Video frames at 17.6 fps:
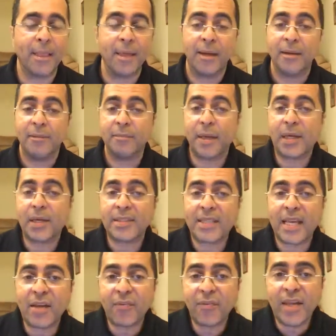Because
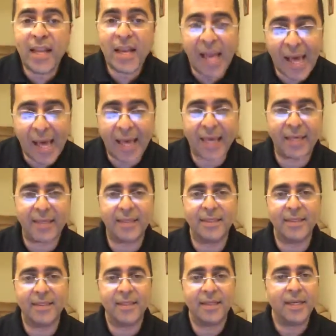if he lied
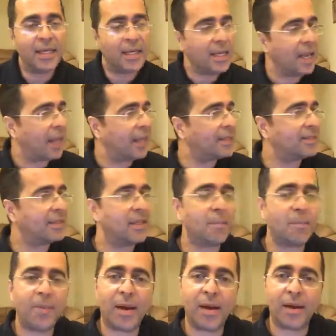to the
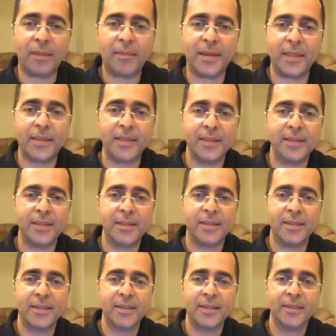parliament.
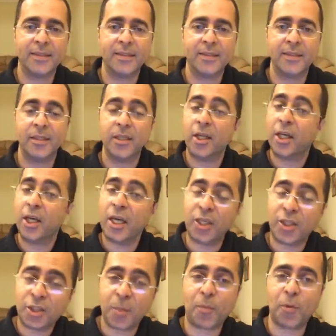
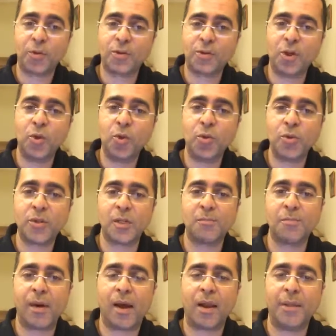He's supposed to lose his
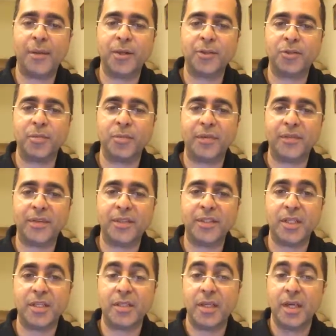parliamentary
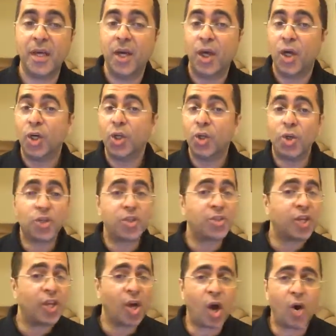privileges. You
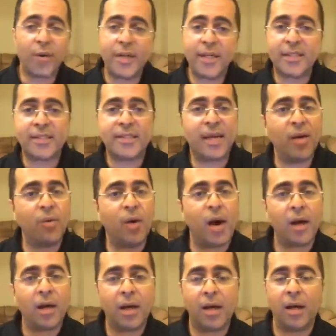see how this thing
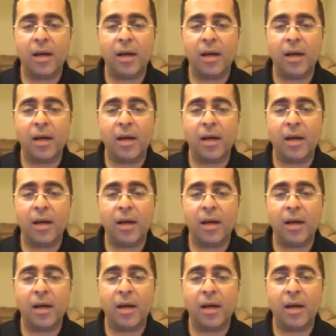works?